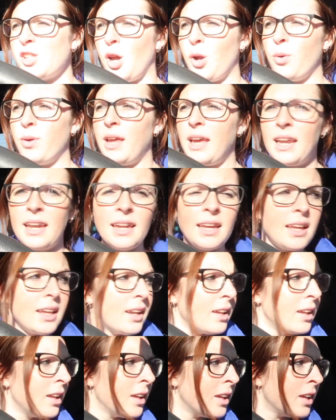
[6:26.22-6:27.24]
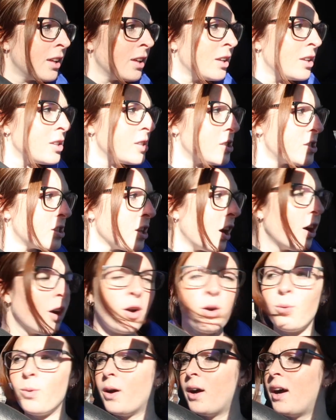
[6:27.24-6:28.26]
donated.
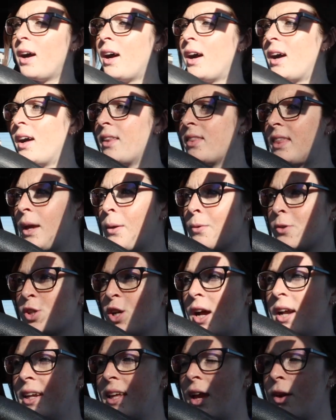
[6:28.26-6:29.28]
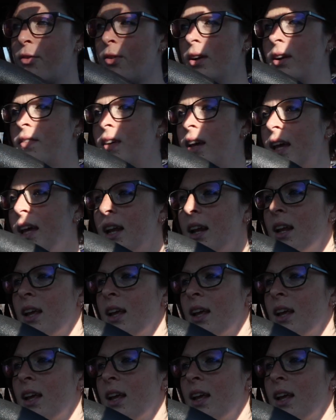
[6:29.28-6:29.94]
So they were trying to get rid of it